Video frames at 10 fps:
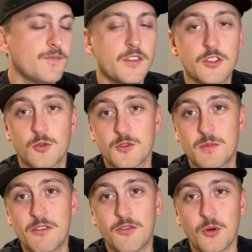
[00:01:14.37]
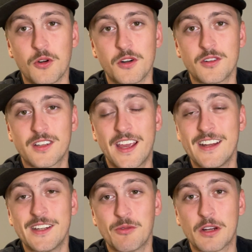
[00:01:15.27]
This was before
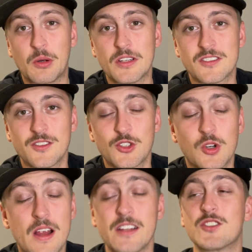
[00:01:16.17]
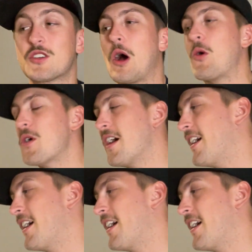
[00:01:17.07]
KD requested the trade. So